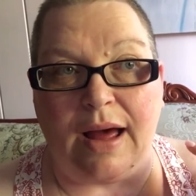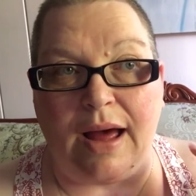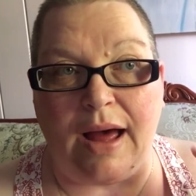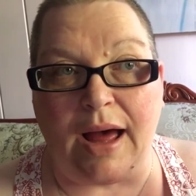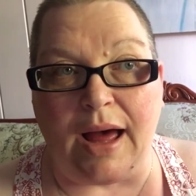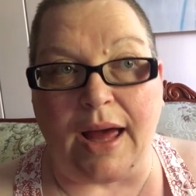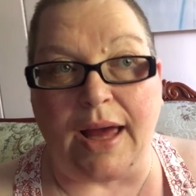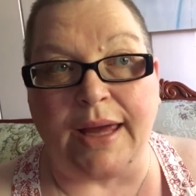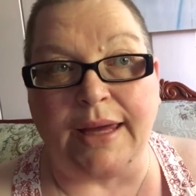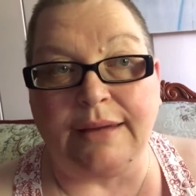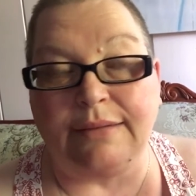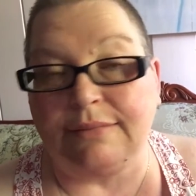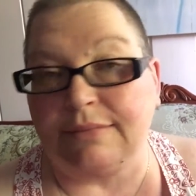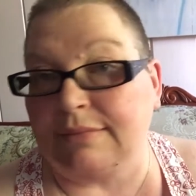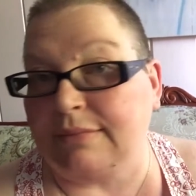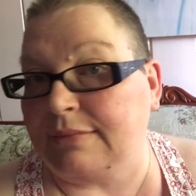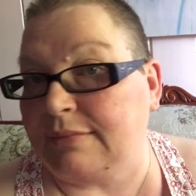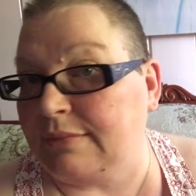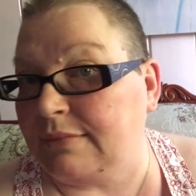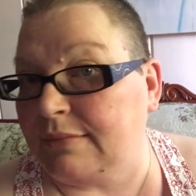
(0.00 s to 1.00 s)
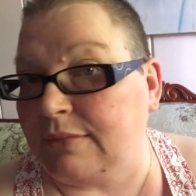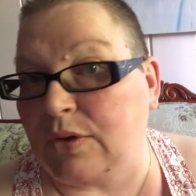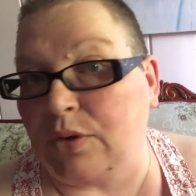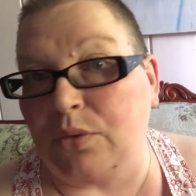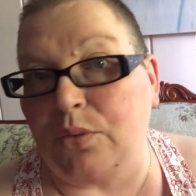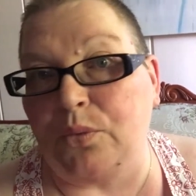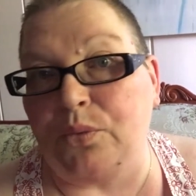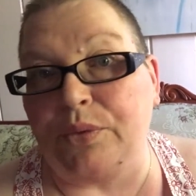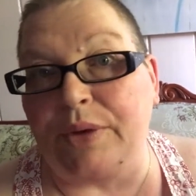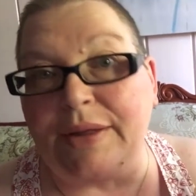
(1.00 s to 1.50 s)
I
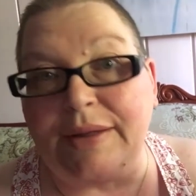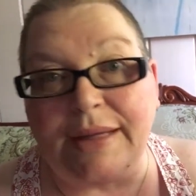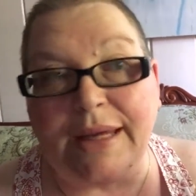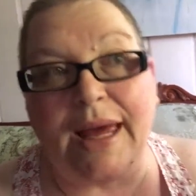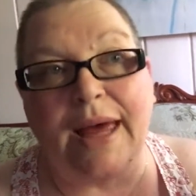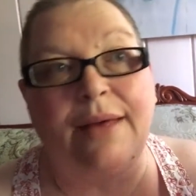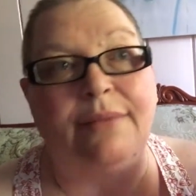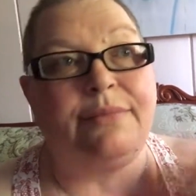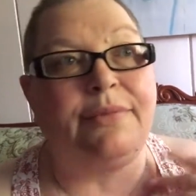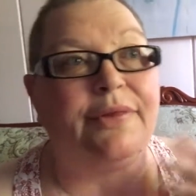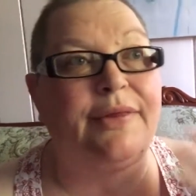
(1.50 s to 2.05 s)
really am